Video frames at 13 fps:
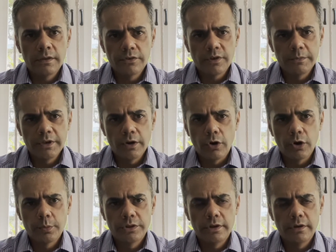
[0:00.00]
there was something
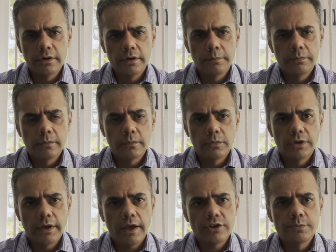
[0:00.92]
wrong with the
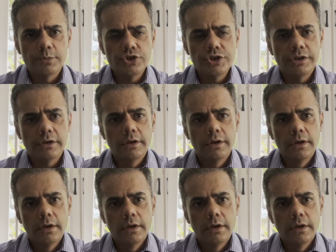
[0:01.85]
cash machine,